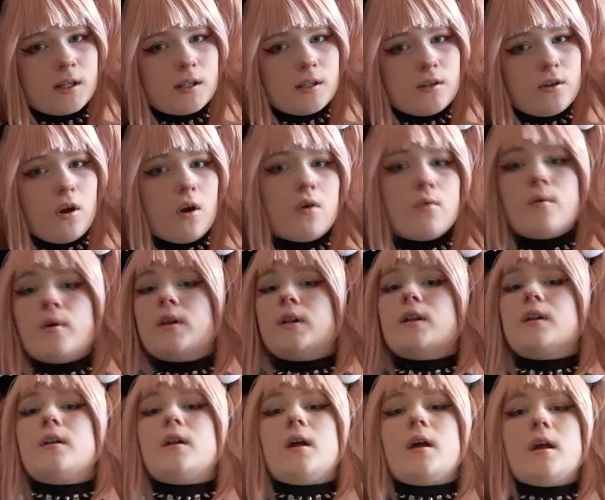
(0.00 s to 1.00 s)
Y'all
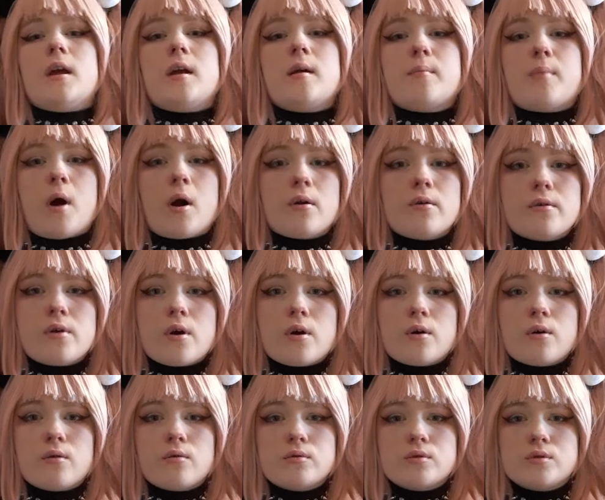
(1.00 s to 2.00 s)
wanted a
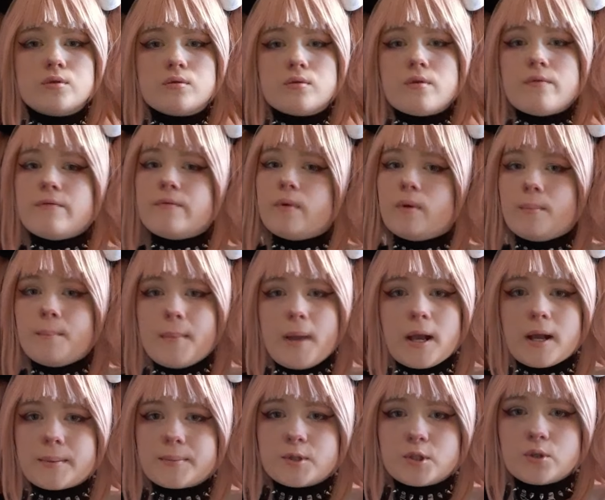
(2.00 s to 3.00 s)
Bakugo
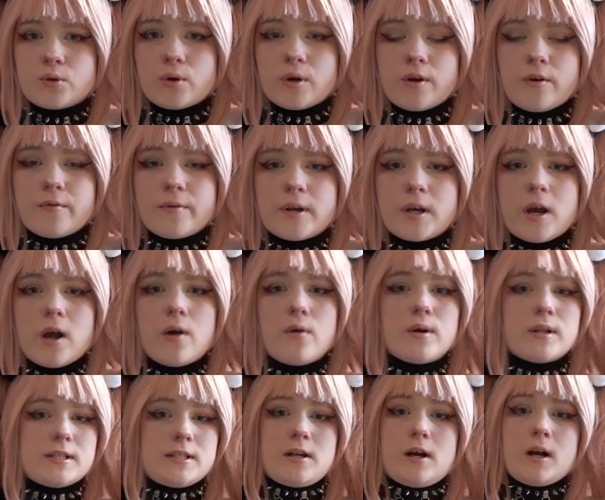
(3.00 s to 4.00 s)
makeup tutorial video.
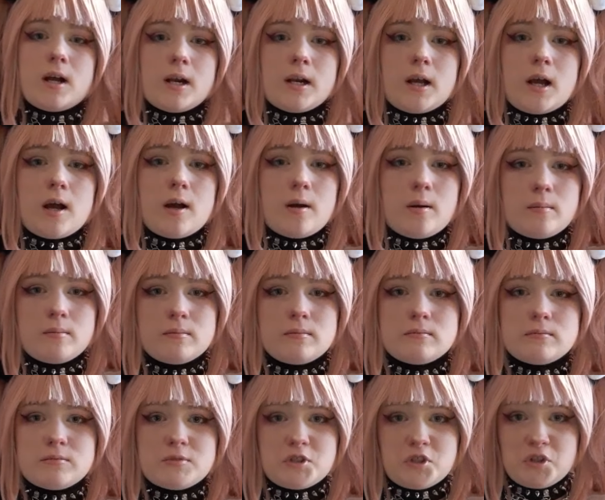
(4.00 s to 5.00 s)
It's not going to
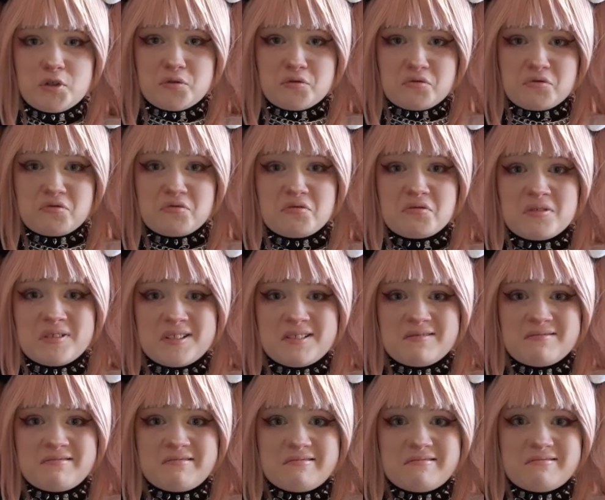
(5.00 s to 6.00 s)
come soon.
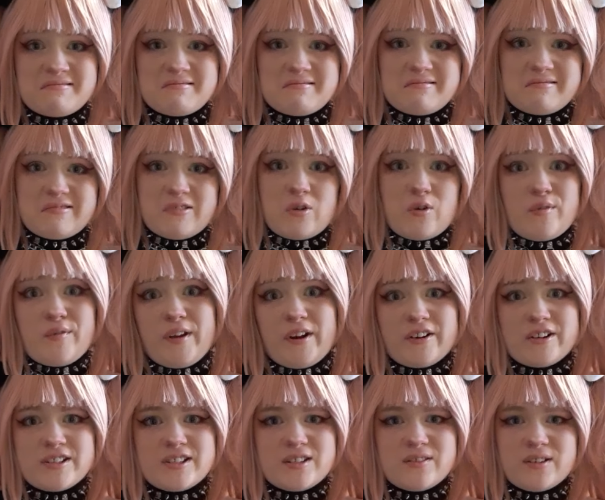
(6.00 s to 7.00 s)
Or
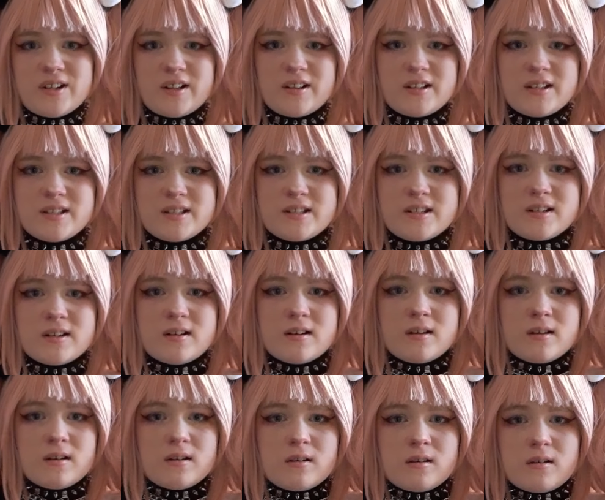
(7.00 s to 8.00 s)
very soon, at least.
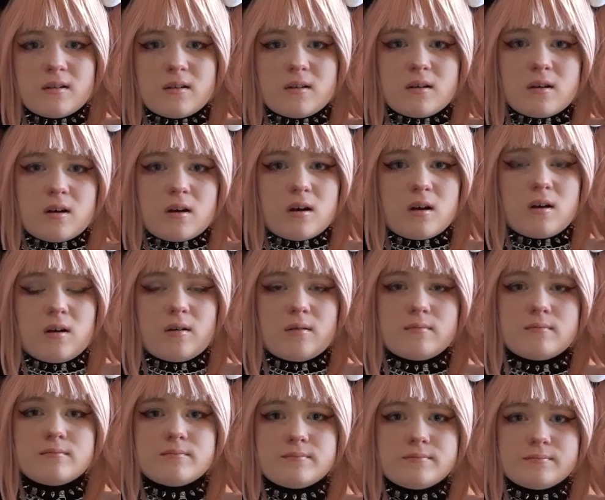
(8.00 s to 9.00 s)

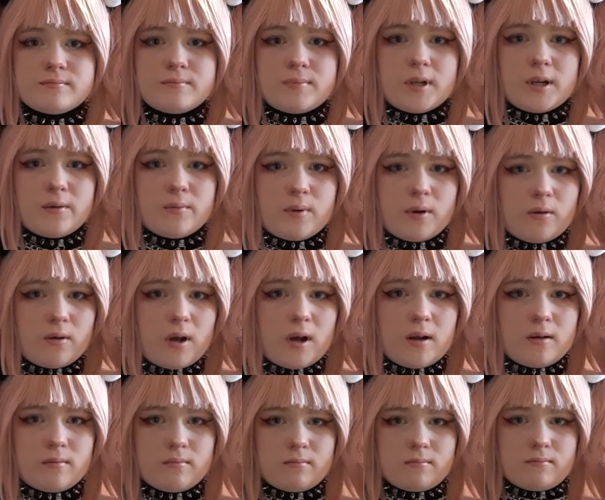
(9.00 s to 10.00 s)
But it will
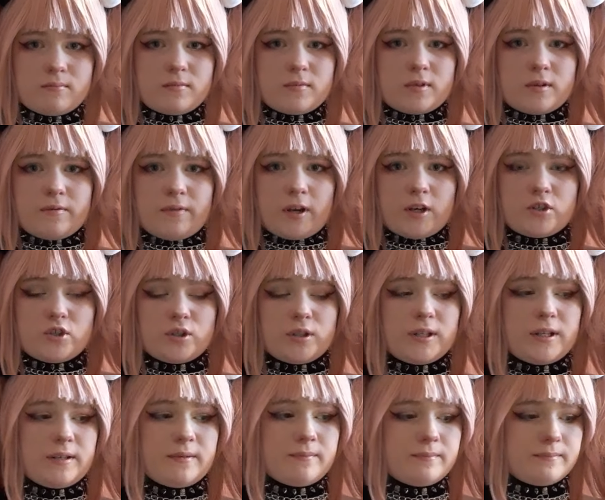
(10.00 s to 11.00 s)
come
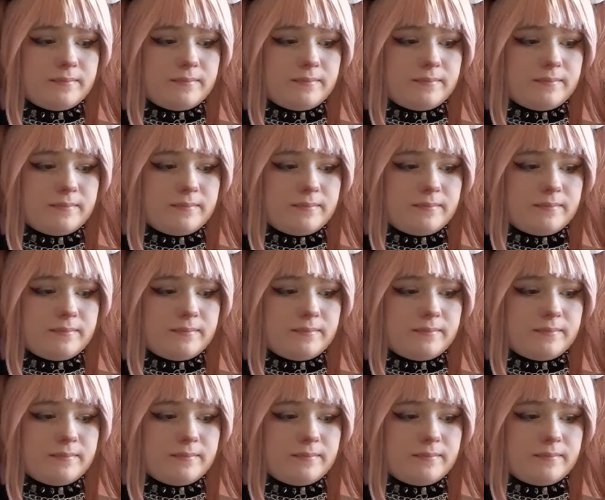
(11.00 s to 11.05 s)
eventually.